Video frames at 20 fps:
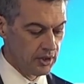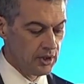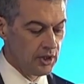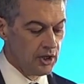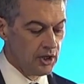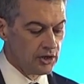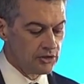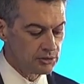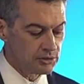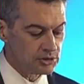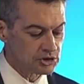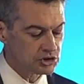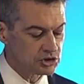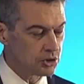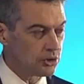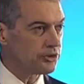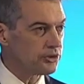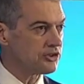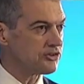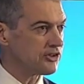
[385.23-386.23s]
To
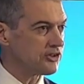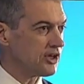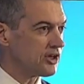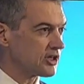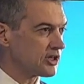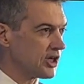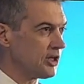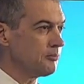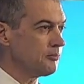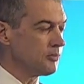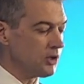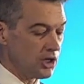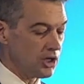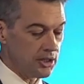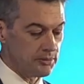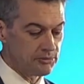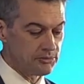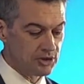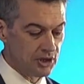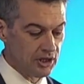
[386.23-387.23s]
ensure this outcome, I
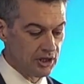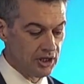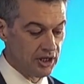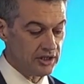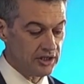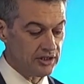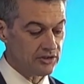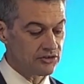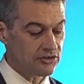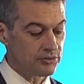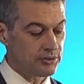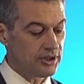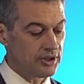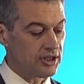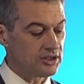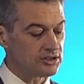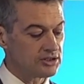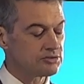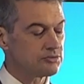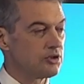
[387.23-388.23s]
am delighted to
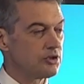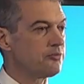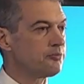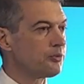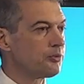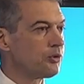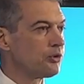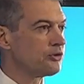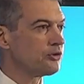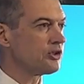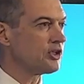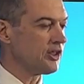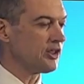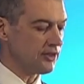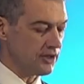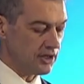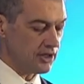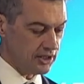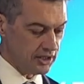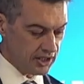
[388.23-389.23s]
announce that we've brought
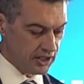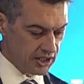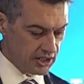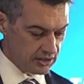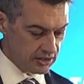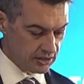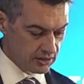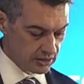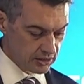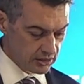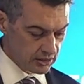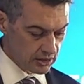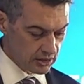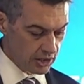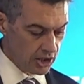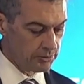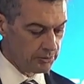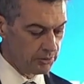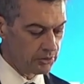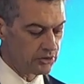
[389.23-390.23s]
together a
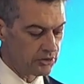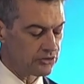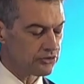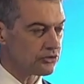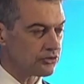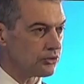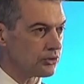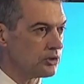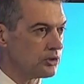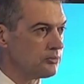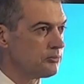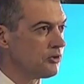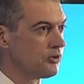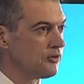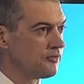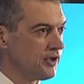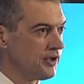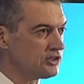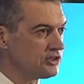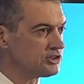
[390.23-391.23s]
global consortium of
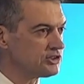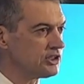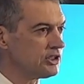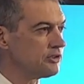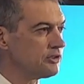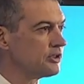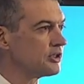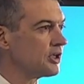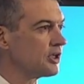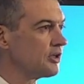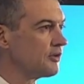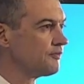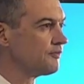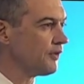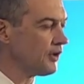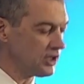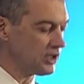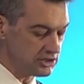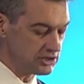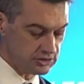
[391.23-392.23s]
engineering and
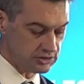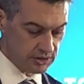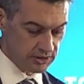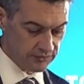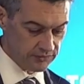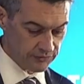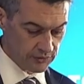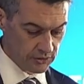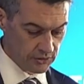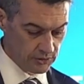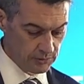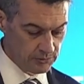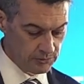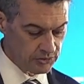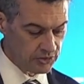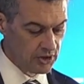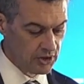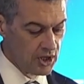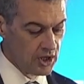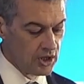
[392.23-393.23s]
advisory firms
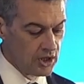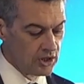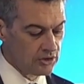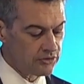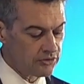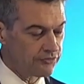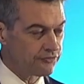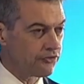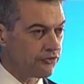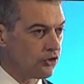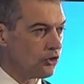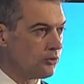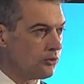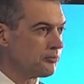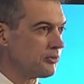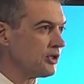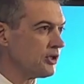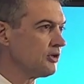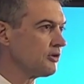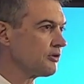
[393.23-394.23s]
to form
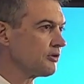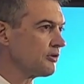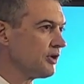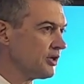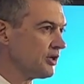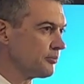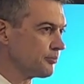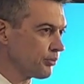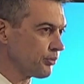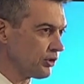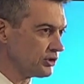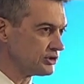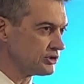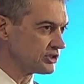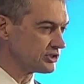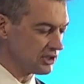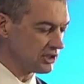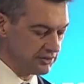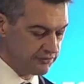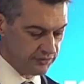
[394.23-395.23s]
the integrated project
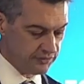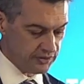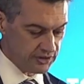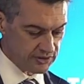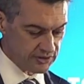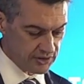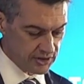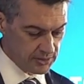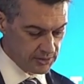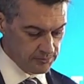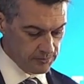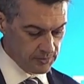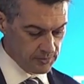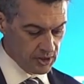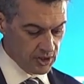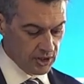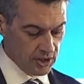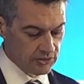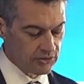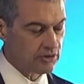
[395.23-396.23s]
delivery team
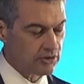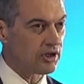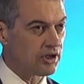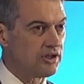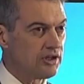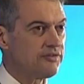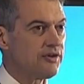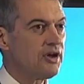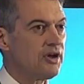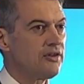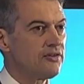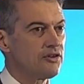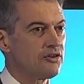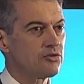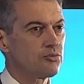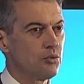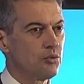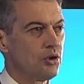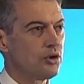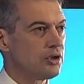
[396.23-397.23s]
to deliver this
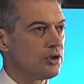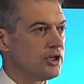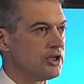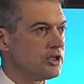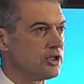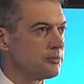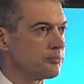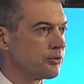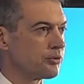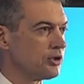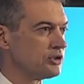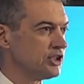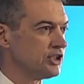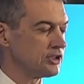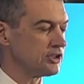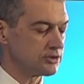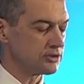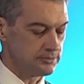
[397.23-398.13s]
world-leading project.